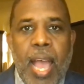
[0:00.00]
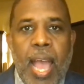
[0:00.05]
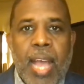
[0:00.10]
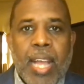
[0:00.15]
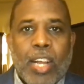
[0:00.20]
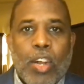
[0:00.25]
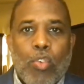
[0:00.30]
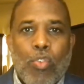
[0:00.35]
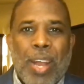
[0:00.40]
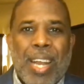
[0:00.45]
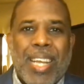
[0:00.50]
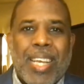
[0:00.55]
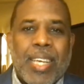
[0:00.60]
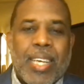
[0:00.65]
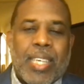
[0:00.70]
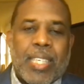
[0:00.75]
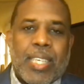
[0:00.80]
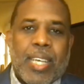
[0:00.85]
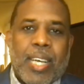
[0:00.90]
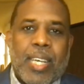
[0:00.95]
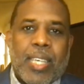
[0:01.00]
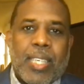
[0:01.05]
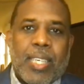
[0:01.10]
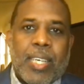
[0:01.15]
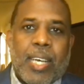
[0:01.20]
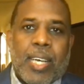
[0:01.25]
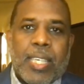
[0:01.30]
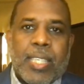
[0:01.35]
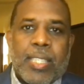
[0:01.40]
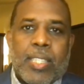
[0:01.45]
and creating
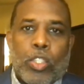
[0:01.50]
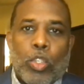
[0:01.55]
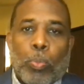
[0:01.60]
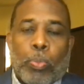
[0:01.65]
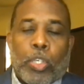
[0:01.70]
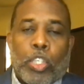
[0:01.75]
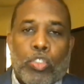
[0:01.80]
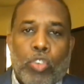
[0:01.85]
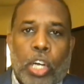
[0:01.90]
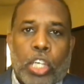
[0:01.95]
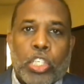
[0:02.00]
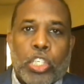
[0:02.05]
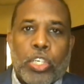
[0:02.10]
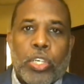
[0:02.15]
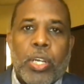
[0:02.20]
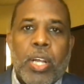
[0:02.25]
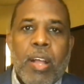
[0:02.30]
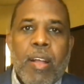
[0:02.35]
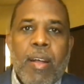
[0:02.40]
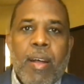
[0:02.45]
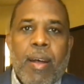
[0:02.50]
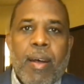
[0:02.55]
a superstructure